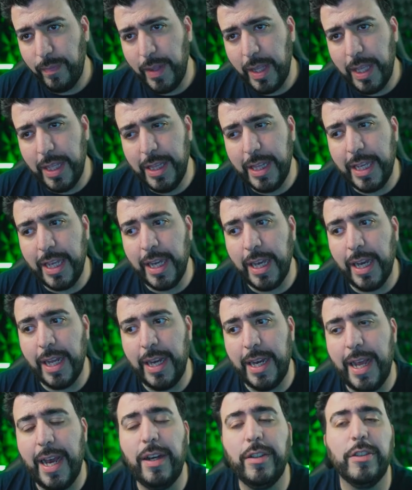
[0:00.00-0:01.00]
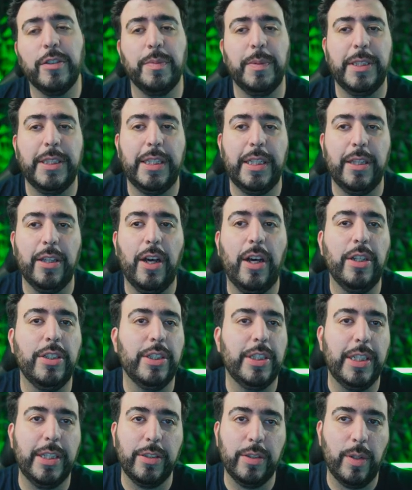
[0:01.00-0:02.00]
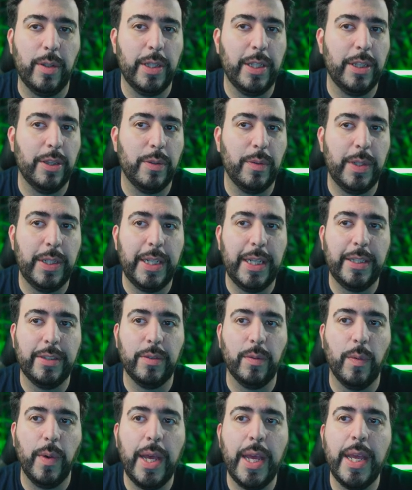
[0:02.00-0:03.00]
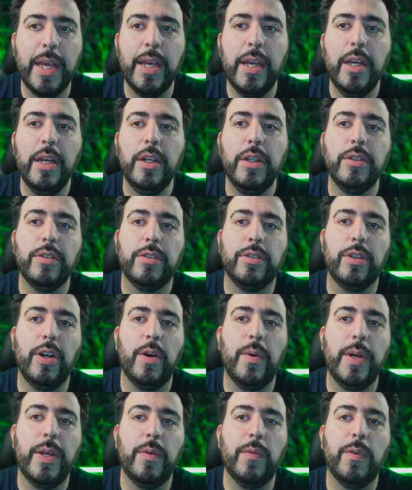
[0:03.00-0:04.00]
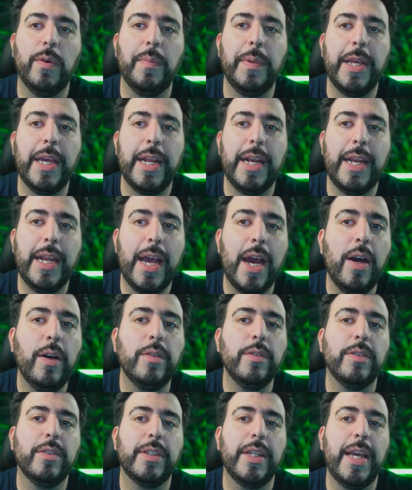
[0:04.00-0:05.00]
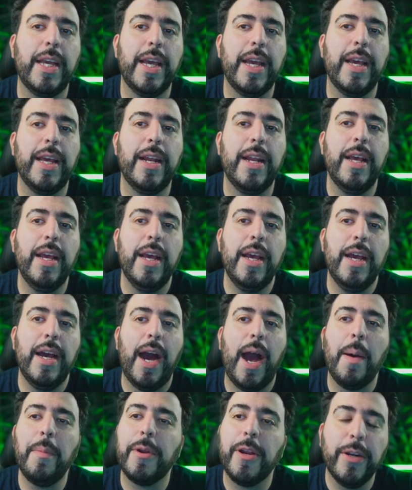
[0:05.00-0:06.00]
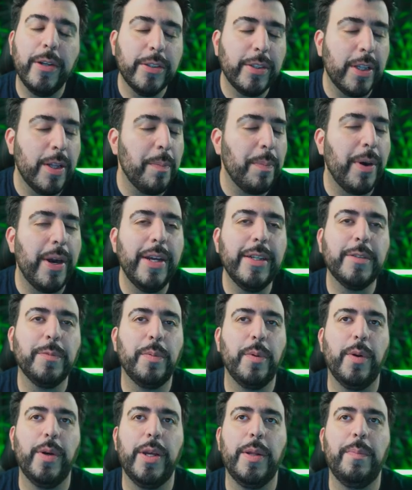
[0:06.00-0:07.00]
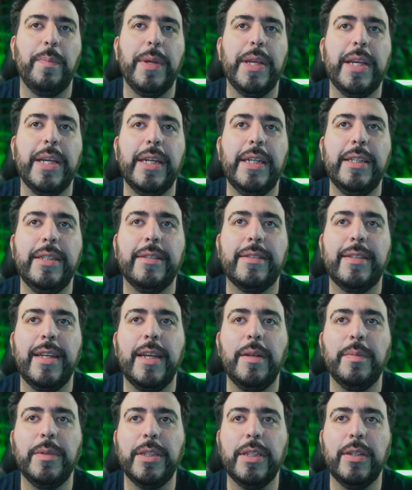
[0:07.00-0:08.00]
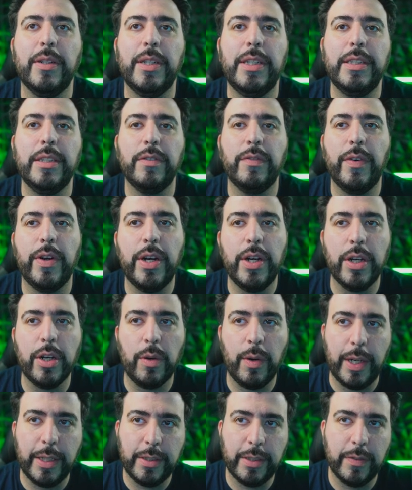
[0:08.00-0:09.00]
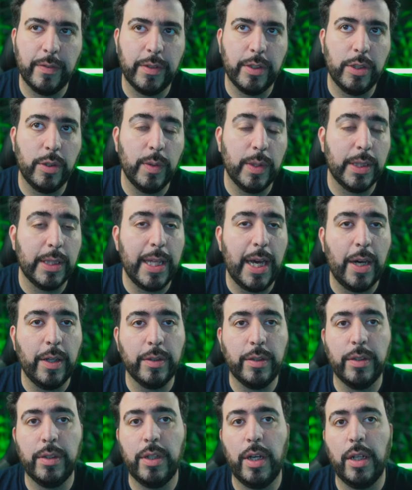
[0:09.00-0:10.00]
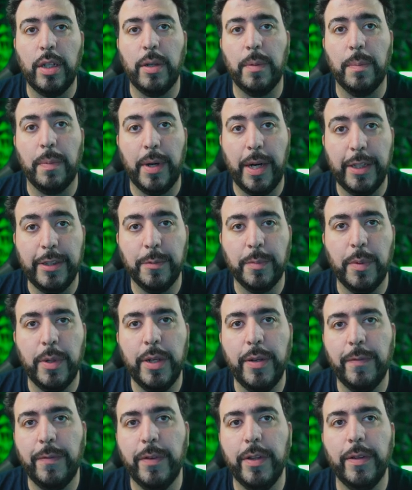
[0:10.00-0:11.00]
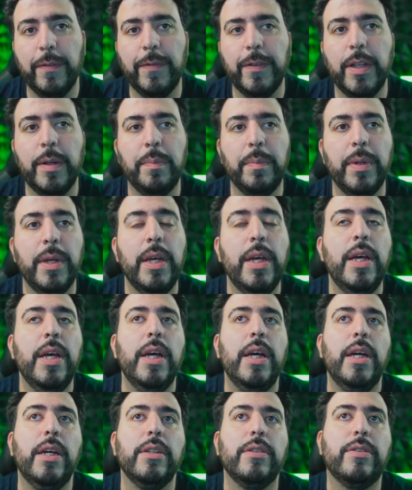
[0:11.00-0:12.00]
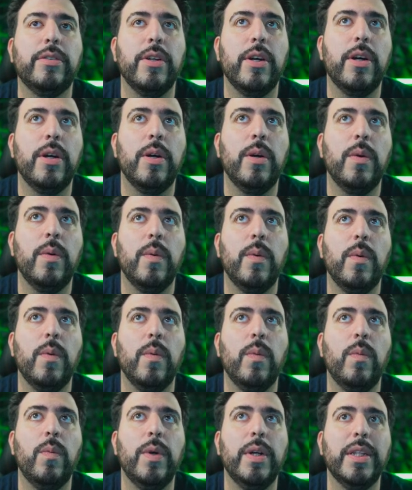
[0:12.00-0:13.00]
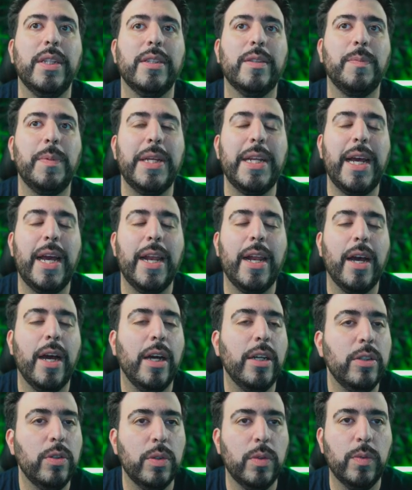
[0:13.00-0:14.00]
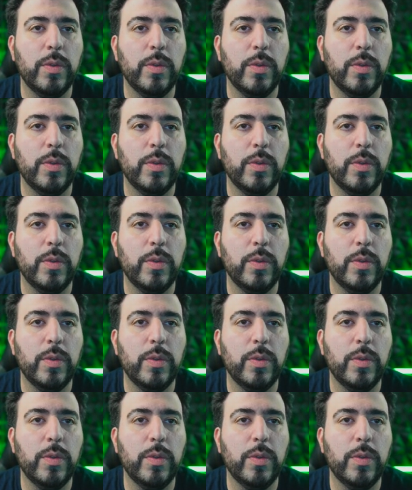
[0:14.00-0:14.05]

The announcement, the launch date is only in three days away, so it will be announced. And I'm curious on the price point because Samsung is very aggressive to do a thousand dollar price point for the flip. So will this be 900?